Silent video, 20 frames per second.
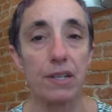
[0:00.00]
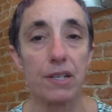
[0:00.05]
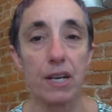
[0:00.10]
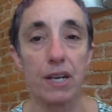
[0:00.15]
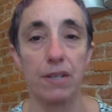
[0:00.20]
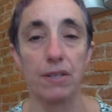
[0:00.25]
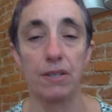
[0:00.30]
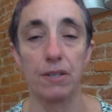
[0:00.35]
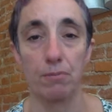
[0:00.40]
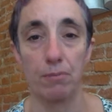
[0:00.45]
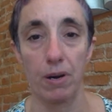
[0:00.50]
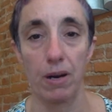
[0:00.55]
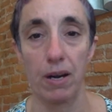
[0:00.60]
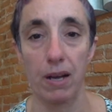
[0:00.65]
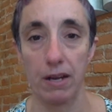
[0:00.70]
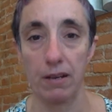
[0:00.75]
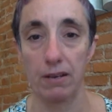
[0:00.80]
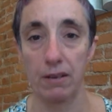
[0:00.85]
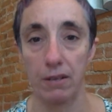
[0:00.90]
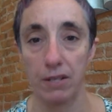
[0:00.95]
changes
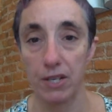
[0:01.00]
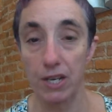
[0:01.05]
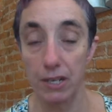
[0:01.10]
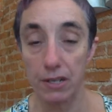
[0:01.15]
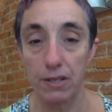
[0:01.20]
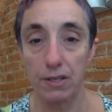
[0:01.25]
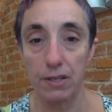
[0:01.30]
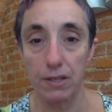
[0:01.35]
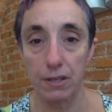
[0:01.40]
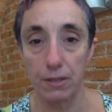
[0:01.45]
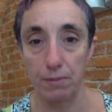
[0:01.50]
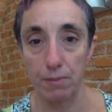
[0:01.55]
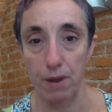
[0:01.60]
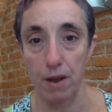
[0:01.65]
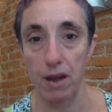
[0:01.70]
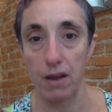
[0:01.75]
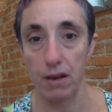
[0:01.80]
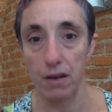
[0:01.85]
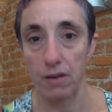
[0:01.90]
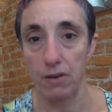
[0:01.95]
his
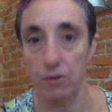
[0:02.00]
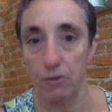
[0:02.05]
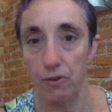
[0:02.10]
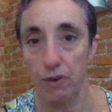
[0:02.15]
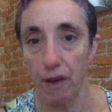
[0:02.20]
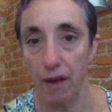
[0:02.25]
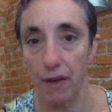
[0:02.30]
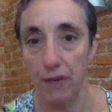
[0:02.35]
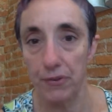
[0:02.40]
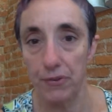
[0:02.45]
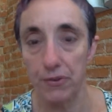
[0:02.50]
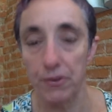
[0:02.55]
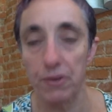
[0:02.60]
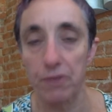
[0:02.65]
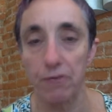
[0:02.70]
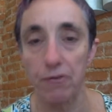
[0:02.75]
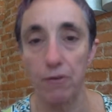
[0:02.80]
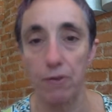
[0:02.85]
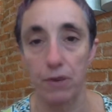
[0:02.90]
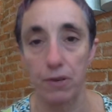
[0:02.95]
mind and tries to
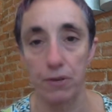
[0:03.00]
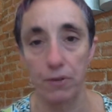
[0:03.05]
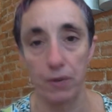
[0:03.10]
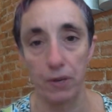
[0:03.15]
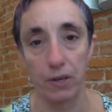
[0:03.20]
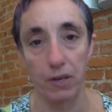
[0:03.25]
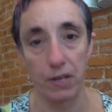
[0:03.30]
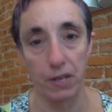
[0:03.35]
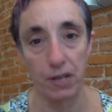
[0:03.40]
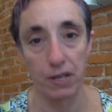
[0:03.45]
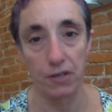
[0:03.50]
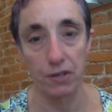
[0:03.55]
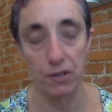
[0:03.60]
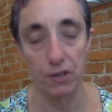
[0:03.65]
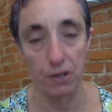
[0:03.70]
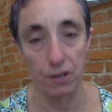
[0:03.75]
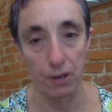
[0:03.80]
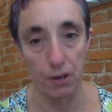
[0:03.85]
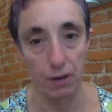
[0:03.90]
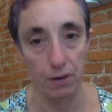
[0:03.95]
forge a real connection to
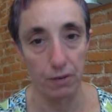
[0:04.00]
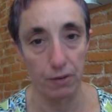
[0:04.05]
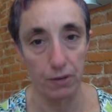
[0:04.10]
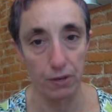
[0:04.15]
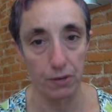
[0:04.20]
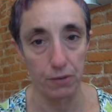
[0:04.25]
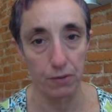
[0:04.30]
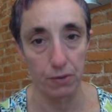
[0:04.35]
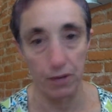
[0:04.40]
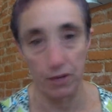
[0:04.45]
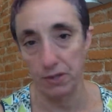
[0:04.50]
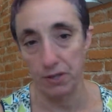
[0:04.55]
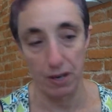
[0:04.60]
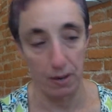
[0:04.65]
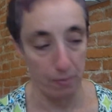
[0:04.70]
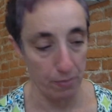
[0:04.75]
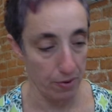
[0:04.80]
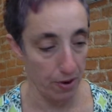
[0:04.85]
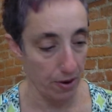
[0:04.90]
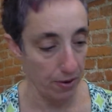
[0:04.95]
her, which works
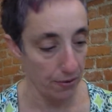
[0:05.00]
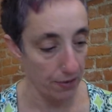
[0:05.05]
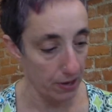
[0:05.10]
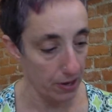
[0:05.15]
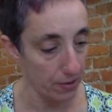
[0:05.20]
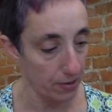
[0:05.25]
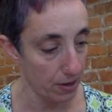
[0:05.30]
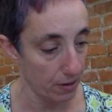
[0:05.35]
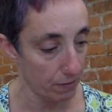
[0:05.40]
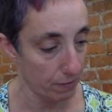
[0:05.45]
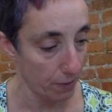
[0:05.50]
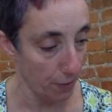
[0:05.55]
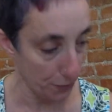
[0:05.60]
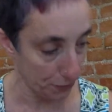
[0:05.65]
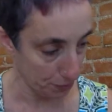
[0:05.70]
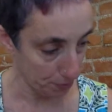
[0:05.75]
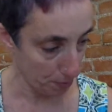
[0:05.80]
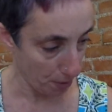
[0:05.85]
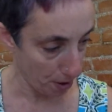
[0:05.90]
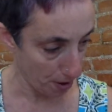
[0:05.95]
temporarily and then falls
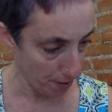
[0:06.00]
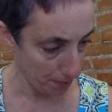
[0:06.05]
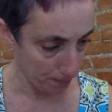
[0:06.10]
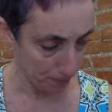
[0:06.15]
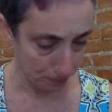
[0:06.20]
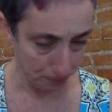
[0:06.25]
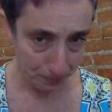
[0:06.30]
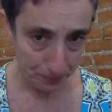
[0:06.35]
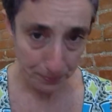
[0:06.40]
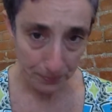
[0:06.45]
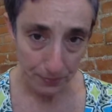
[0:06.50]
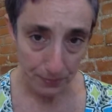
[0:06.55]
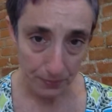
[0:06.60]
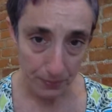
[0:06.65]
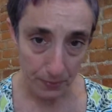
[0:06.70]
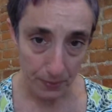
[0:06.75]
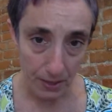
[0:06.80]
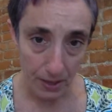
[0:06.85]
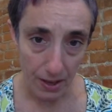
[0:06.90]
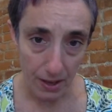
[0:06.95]
apart.
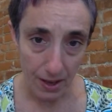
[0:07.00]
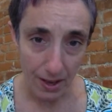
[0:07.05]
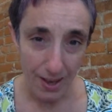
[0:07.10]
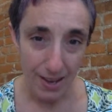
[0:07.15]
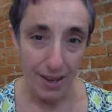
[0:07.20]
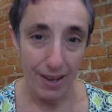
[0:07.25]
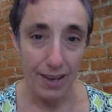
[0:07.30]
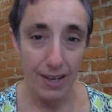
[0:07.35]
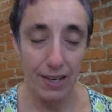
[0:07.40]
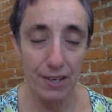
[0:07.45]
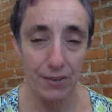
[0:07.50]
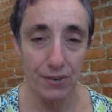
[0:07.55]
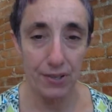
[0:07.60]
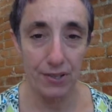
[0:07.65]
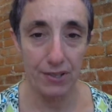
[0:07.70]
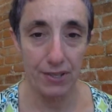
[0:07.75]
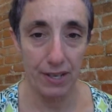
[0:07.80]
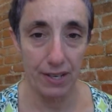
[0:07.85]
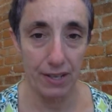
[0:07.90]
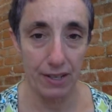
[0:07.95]

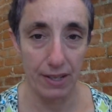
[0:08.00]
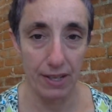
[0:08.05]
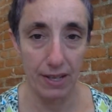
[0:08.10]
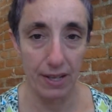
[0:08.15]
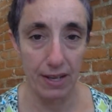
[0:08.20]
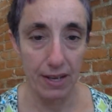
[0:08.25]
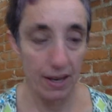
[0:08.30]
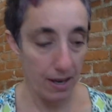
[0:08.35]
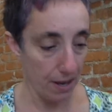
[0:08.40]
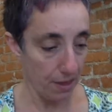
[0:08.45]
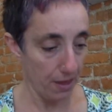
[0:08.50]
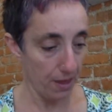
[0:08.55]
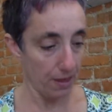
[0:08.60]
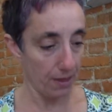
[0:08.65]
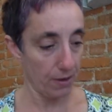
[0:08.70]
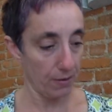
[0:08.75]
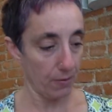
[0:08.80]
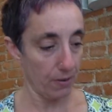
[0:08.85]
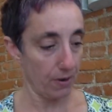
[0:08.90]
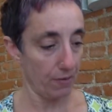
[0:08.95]
Interestingly, I think
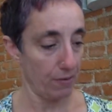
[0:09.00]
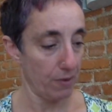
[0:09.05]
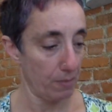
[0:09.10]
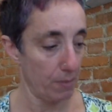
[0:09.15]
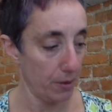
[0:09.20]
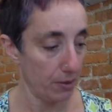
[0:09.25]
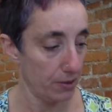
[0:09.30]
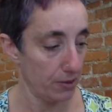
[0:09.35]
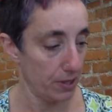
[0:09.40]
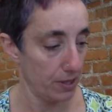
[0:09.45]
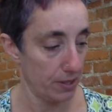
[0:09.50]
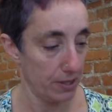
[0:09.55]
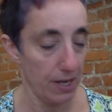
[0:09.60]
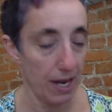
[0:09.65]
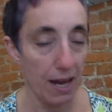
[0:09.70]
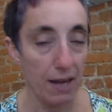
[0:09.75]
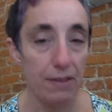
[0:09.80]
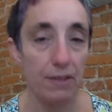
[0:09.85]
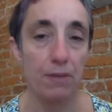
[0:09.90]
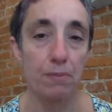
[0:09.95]
that one of the most
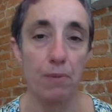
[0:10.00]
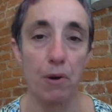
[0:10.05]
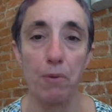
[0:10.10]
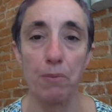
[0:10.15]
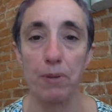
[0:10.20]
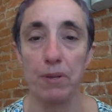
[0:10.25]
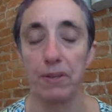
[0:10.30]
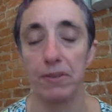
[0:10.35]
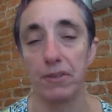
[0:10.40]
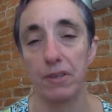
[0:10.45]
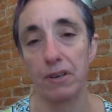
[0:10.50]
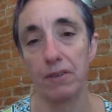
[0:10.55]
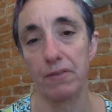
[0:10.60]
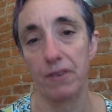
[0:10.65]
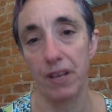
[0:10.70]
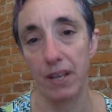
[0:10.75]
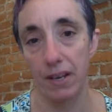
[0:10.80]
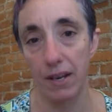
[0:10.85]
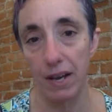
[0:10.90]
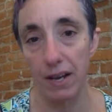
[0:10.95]
intense moments of
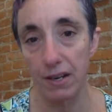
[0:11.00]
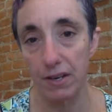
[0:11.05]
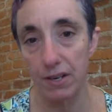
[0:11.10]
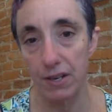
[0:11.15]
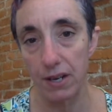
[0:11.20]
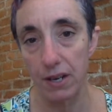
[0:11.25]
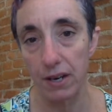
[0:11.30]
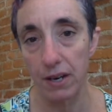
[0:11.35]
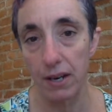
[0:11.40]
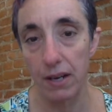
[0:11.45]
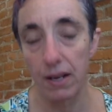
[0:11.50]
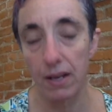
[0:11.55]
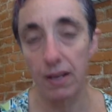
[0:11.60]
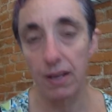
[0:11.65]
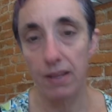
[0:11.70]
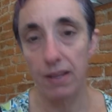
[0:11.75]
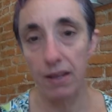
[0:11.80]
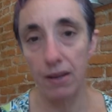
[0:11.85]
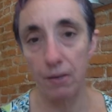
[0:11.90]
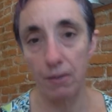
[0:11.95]
connection
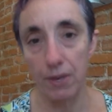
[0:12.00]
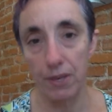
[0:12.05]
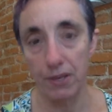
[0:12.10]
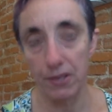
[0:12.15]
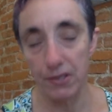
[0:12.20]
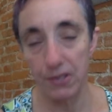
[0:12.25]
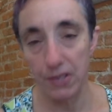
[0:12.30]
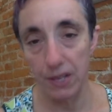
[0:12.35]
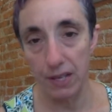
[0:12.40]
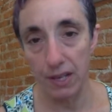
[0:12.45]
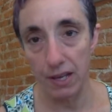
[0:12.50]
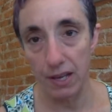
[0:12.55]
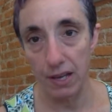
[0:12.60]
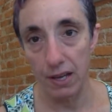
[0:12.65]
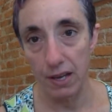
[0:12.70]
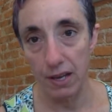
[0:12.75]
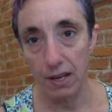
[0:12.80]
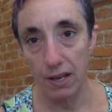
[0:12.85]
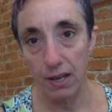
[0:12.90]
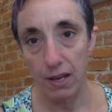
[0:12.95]
that we see
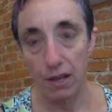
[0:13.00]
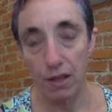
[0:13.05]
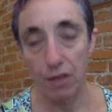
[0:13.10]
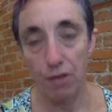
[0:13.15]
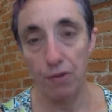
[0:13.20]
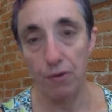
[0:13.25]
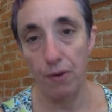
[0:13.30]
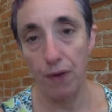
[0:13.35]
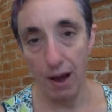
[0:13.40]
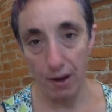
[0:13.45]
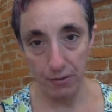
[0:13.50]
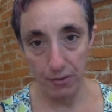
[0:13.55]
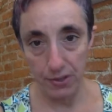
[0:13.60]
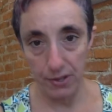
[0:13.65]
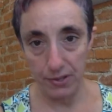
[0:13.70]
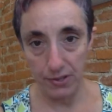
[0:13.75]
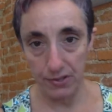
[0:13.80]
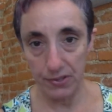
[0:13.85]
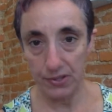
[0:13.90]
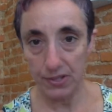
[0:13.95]
throughout
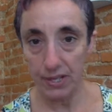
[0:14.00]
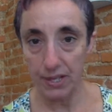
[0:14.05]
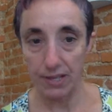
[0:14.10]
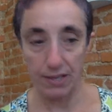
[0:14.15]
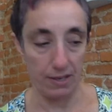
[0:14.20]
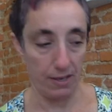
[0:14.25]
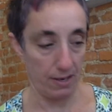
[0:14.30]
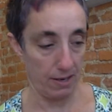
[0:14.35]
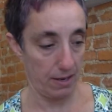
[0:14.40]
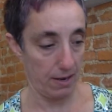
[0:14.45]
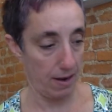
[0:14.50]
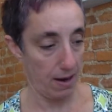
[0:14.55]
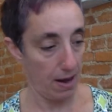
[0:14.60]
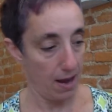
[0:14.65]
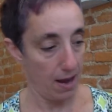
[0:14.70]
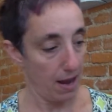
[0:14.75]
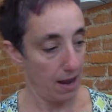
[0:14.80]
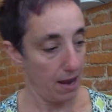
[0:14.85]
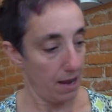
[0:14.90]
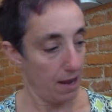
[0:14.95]
this season
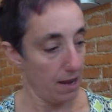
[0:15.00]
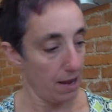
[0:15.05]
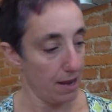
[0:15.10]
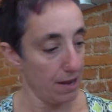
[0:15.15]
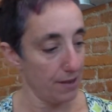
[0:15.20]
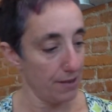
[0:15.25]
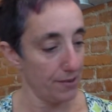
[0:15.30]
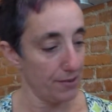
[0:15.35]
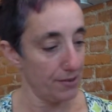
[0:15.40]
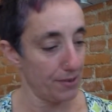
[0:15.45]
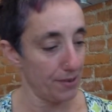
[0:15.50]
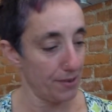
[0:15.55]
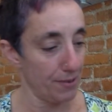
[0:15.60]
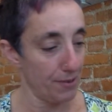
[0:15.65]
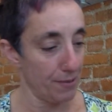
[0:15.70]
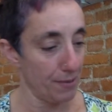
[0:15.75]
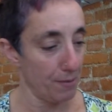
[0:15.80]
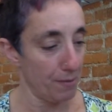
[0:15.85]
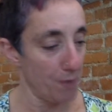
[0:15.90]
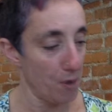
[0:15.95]
is
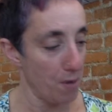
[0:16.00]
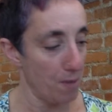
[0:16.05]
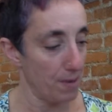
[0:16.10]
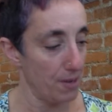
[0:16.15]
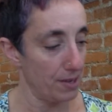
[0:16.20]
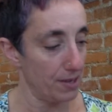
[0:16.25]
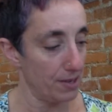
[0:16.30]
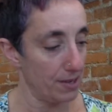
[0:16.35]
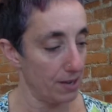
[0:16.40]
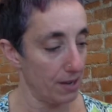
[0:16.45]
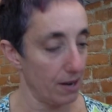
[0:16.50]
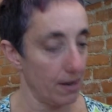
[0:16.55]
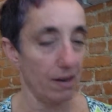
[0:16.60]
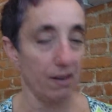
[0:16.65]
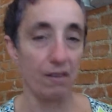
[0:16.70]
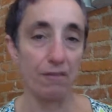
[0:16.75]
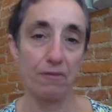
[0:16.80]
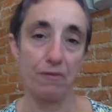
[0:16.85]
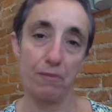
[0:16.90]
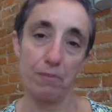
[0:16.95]
the moment
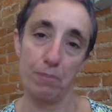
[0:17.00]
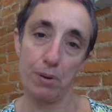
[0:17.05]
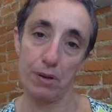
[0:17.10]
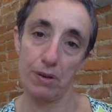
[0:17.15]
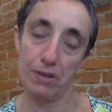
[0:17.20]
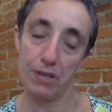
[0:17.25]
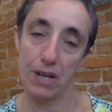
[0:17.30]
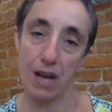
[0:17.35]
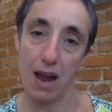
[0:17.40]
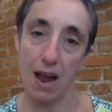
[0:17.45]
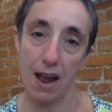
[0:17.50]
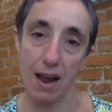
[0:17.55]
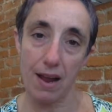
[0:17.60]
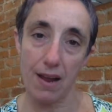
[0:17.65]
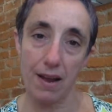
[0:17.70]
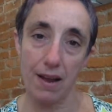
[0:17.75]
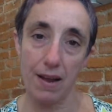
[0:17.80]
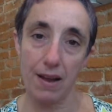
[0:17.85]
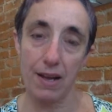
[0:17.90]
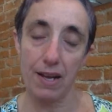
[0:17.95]
of Bojack
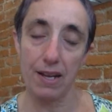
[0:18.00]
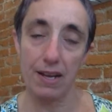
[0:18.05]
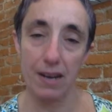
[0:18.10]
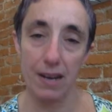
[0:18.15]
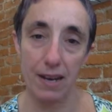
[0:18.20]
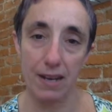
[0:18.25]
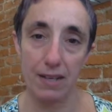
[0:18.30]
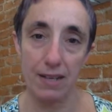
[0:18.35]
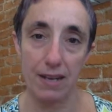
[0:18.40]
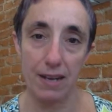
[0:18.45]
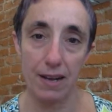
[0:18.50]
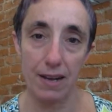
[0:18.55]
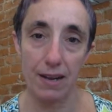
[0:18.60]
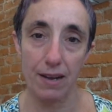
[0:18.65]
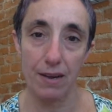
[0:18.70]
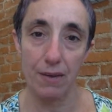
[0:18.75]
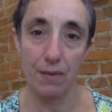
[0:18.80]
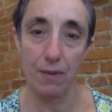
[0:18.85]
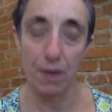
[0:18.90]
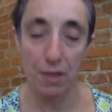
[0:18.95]
connecting
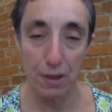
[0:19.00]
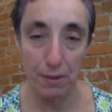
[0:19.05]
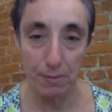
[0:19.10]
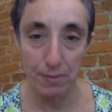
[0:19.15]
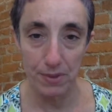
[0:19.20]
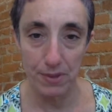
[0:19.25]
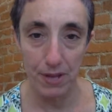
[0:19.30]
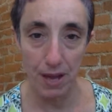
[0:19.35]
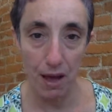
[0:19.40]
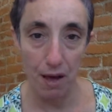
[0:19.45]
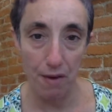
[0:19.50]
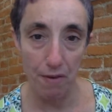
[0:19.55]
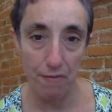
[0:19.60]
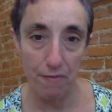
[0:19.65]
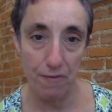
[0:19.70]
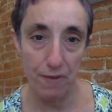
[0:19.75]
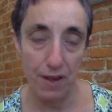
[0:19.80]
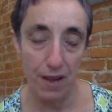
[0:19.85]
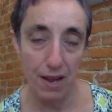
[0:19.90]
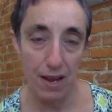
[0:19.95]
with himself
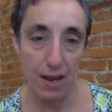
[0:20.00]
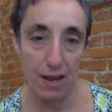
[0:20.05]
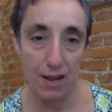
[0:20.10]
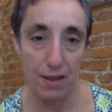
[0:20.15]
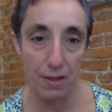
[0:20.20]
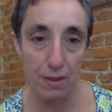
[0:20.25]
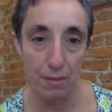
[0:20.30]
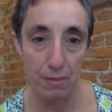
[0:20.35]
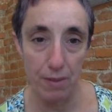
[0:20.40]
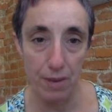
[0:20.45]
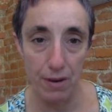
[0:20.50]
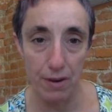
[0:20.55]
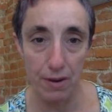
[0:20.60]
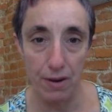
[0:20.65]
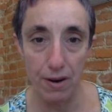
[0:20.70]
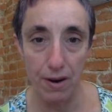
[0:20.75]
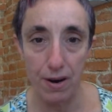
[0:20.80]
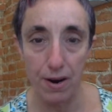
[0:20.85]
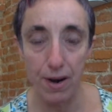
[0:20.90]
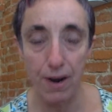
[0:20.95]
in the
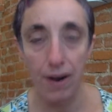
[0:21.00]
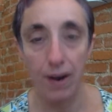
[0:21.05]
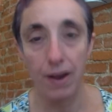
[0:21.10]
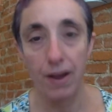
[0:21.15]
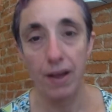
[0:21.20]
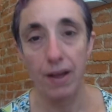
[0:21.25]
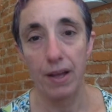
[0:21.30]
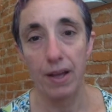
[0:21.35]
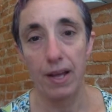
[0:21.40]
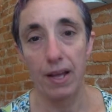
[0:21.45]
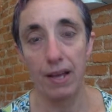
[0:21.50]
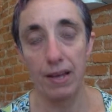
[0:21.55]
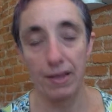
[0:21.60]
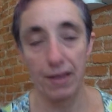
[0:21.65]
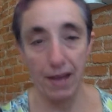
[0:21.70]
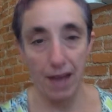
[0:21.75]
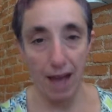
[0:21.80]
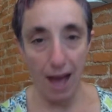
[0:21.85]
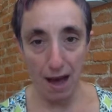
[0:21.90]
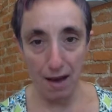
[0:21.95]
mirror in
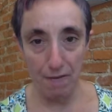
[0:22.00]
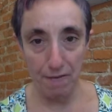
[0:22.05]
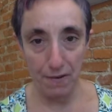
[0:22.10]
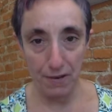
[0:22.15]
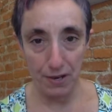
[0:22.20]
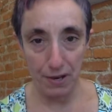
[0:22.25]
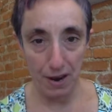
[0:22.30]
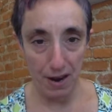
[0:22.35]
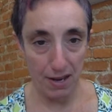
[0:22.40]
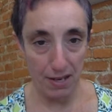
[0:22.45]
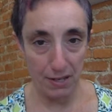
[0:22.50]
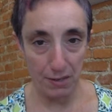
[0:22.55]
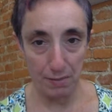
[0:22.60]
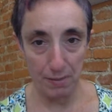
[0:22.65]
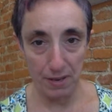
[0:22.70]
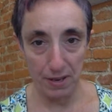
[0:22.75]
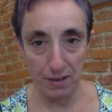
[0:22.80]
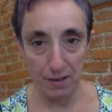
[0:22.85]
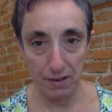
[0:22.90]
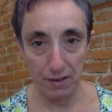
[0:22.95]
the
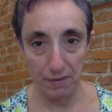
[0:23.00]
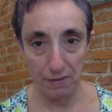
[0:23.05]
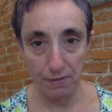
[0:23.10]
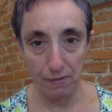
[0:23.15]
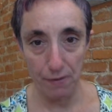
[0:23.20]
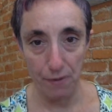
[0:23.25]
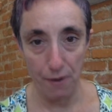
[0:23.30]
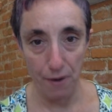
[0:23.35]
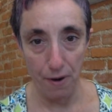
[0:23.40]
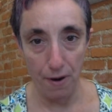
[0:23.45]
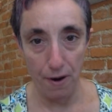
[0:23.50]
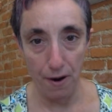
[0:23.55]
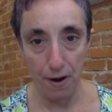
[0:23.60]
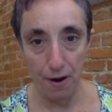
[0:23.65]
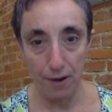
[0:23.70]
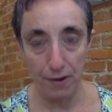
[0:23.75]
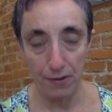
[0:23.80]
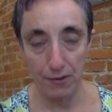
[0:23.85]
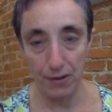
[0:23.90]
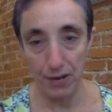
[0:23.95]
advertisement for
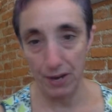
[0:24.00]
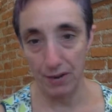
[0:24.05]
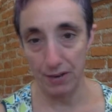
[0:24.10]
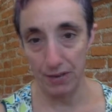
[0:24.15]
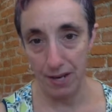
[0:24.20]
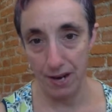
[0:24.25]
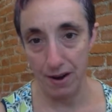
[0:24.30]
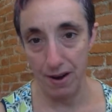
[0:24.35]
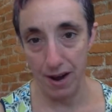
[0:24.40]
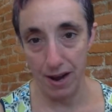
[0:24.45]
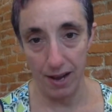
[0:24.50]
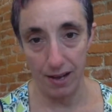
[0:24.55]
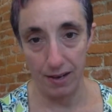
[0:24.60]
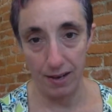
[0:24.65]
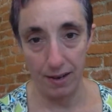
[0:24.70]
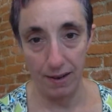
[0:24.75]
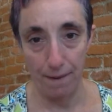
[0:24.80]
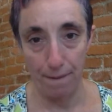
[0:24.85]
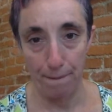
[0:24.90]
Secretariat.